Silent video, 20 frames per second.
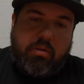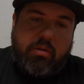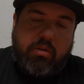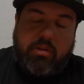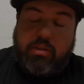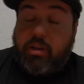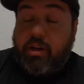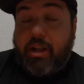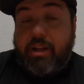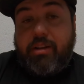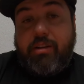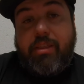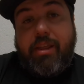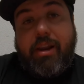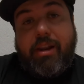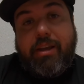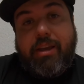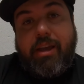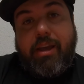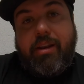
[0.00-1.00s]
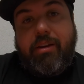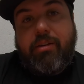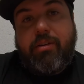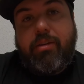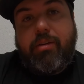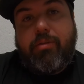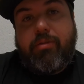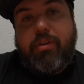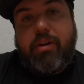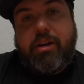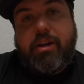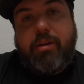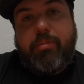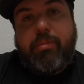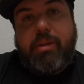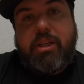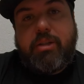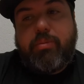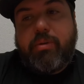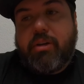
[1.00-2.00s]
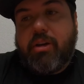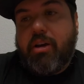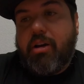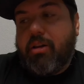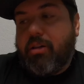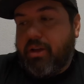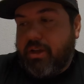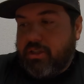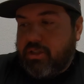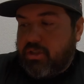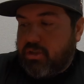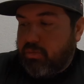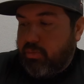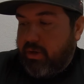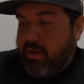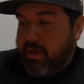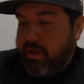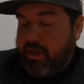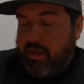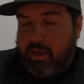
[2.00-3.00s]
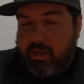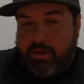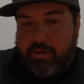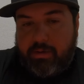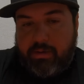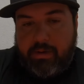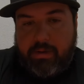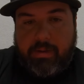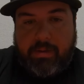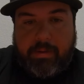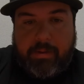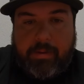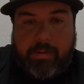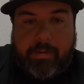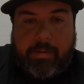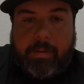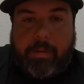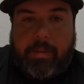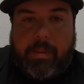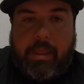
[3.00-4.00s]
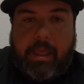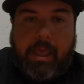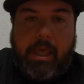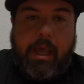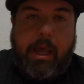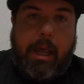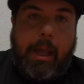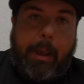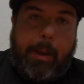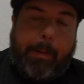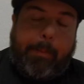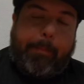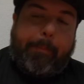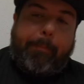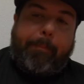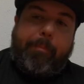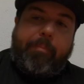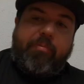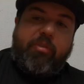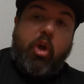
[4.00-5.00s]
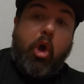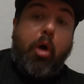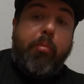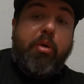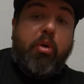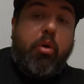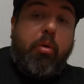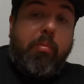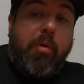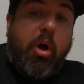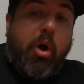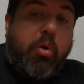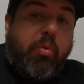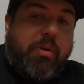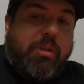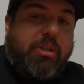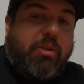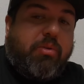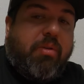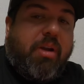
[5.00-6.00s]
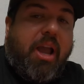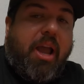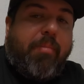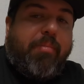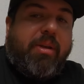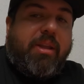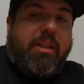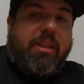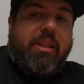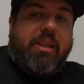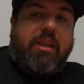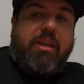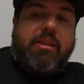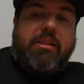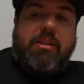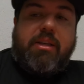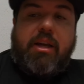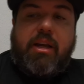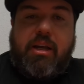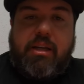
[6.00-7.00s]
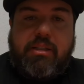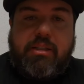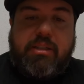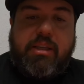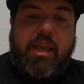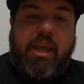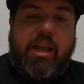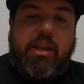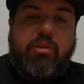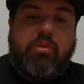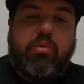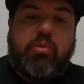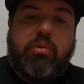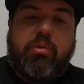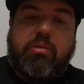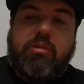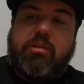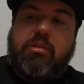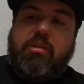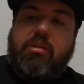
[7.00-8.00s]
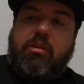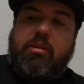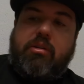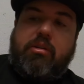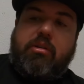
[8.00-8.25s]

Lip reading: Did I do that again, dude? Fucking Mitch McConnell, I swear to God. The homie Ramon was grabbing these scan tools